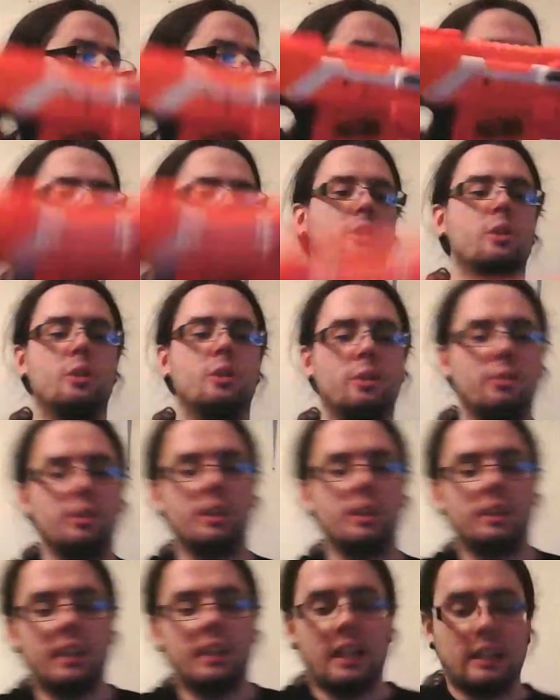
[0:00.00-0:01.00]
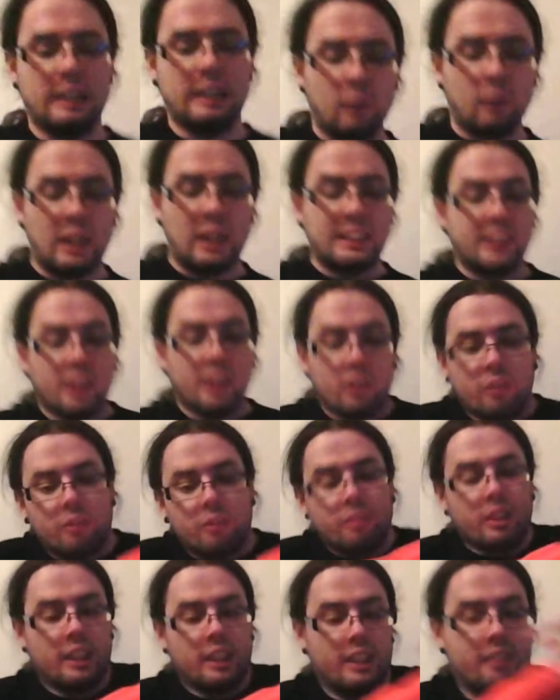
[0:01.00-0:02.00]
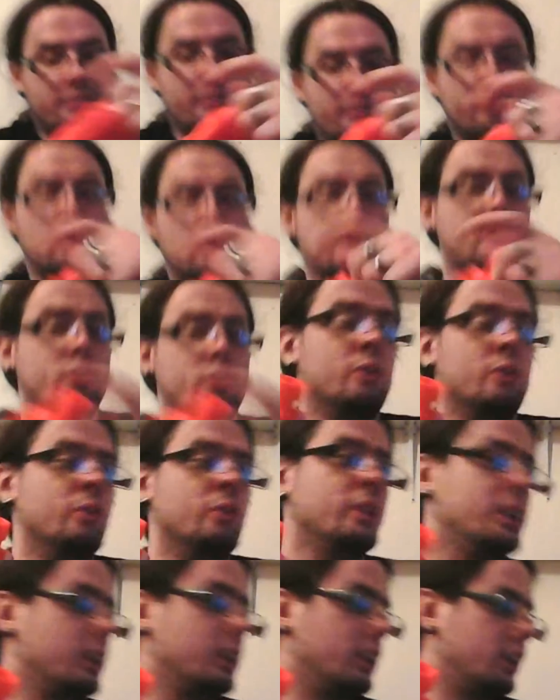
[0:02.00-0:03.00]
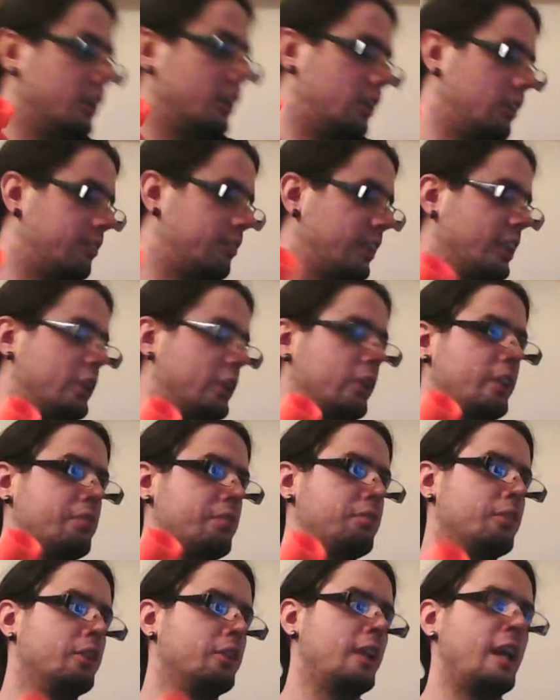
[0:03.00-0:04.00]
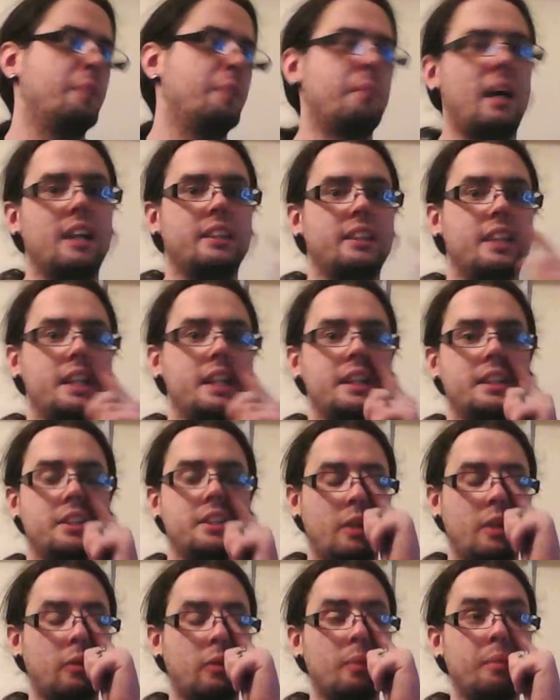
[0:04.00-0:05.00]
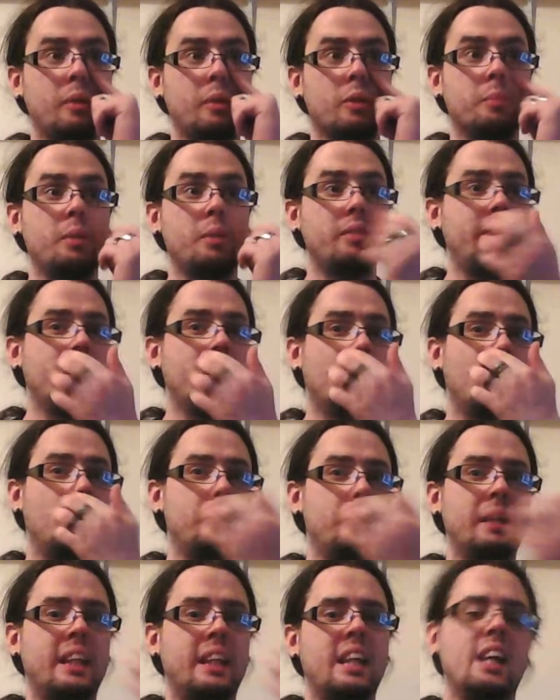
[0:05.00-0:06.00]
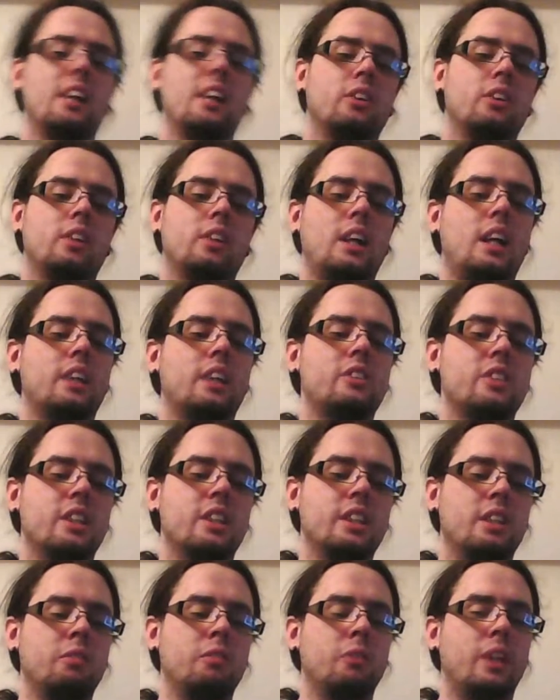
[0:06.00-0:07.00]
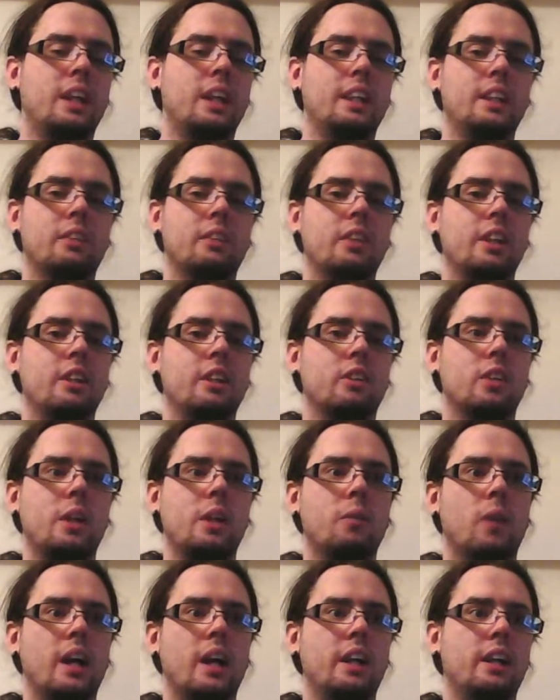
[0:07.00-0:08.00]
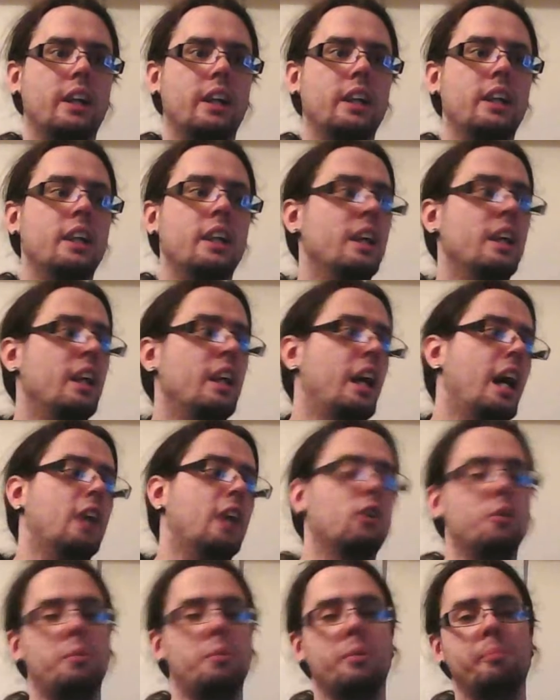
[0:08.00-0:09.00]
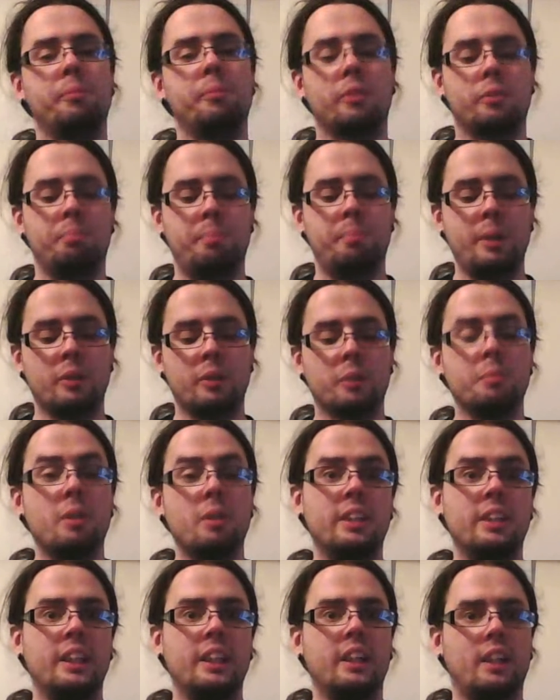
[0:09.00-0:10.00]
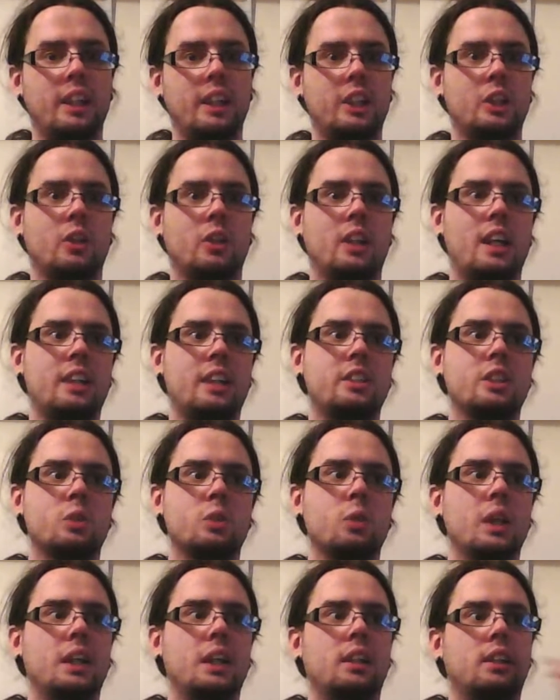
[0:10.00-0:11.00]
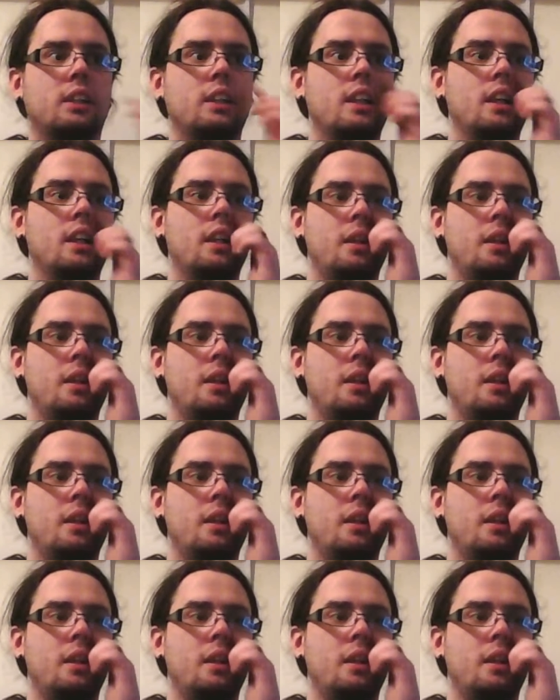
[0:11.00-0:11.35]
So watch out soon, or eventually, for a mod guide, because I will be removing all mechanical locks, and then when I get ready to rewire it, I will be removing the electrical locks as well.